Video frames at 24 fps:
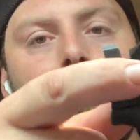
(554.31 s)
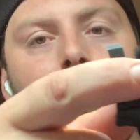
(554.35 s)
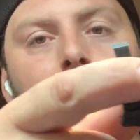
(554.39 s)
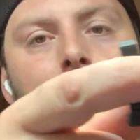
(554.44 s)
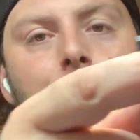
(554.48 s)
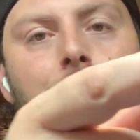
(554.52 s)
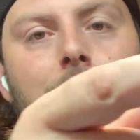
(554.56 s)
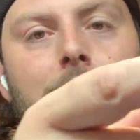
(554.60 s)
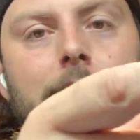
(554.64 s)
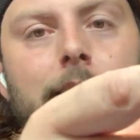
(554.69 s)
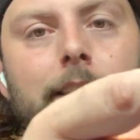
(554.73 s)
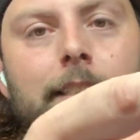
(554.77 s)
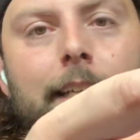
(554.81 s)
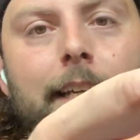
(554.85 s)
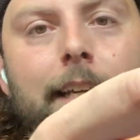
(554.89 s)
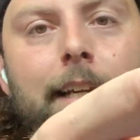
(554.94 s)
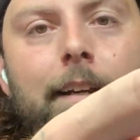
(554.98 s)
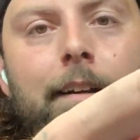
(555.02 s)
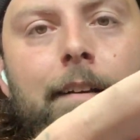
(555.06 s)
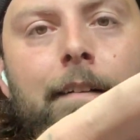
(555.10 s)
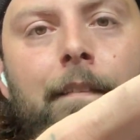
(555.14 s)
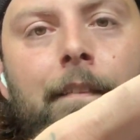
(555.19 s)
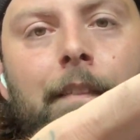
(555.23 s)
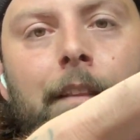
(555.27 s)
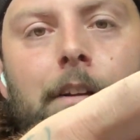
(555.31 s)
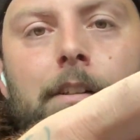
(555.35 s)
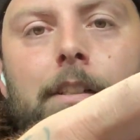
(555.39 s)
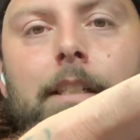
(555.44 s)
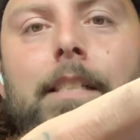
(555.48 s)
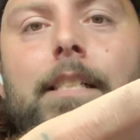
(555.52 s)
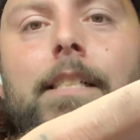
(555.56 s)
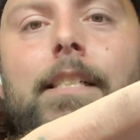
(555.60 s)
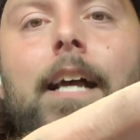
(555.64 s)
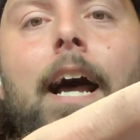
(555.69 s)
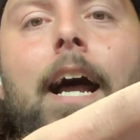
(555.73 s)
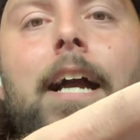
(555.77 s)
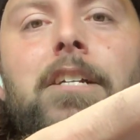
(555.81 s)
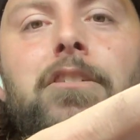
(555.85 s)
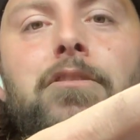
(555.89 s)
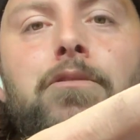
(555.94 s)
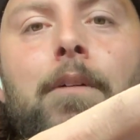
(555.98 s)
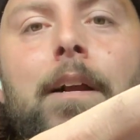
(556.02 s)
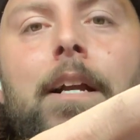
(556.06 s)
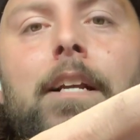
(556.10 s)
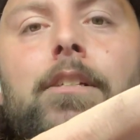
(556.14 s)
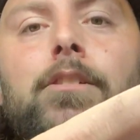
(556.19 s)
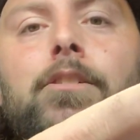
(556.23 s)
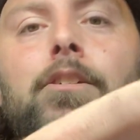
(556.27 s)
If you can see, there's a side
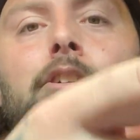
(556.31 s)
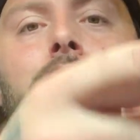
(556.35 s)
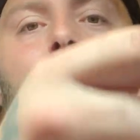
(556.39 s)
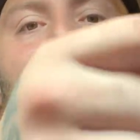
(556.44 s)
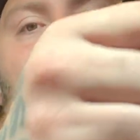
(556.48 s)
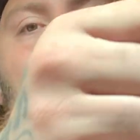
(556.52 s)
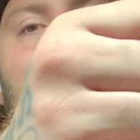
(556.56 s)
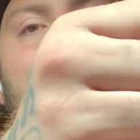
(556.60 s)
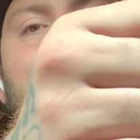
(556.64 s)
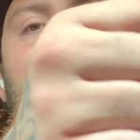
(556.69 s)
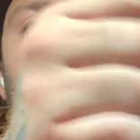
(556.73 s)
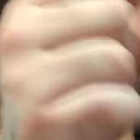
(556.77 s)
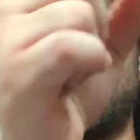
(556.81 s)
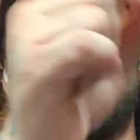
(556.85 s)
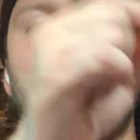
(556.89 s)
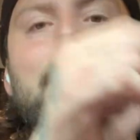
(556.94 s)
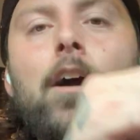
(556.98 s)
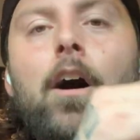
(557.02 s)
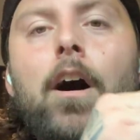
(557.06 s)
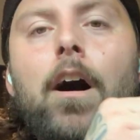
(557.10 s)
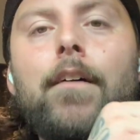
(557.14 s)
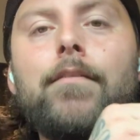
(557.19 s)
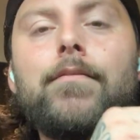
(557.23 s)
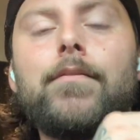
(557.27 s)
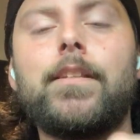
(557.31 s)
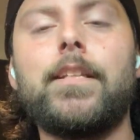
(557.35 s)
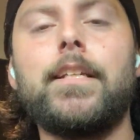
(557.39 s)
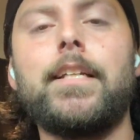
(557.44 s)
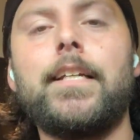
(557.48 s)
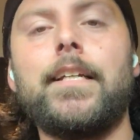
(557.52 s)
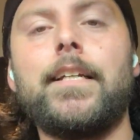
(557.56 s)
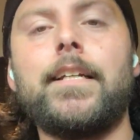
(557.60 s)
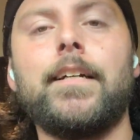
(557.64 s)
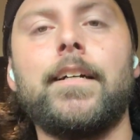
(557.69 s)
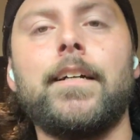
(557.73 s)
tray, so you don't have to take off the